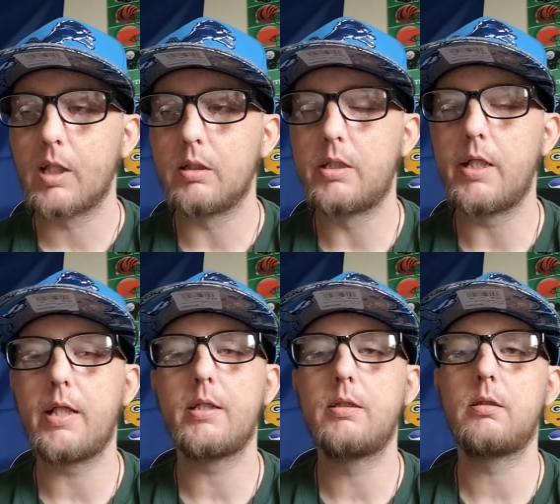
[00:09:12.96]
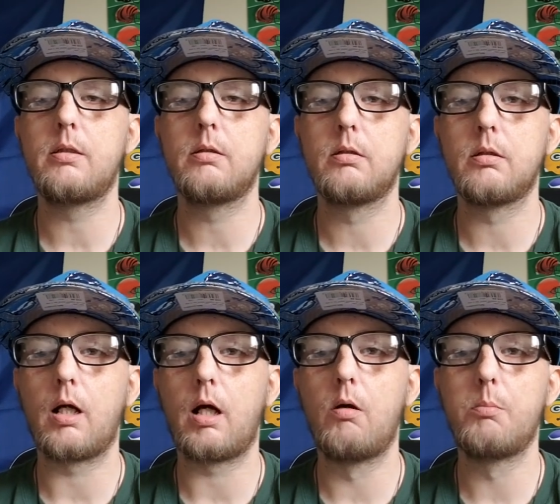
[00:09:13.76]
Diggs,
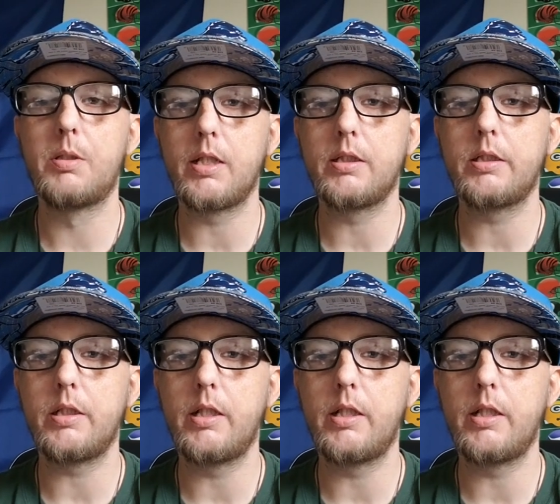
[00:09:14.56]
I hope Diggsy